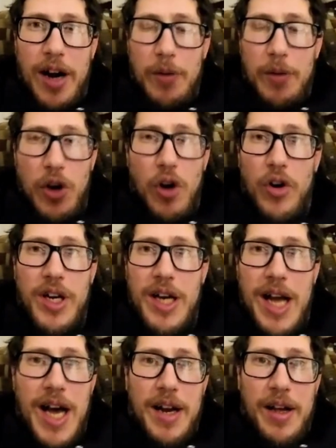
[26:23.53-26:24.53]
And I was already
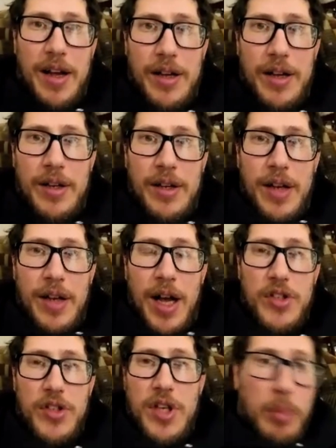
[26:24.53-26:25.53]
not a
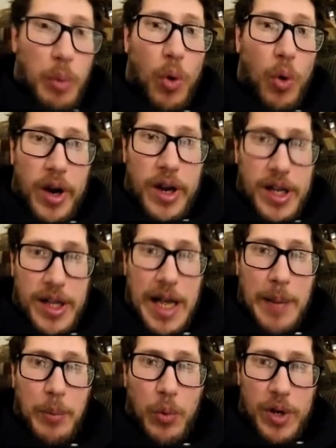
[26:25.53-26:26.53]
husky boy at
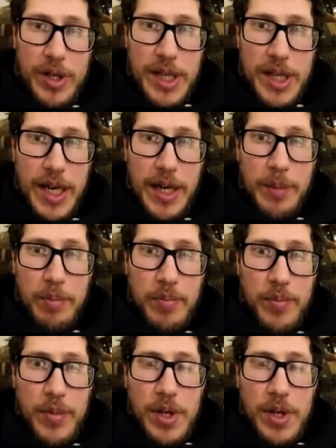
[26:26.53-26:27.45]
that point in time.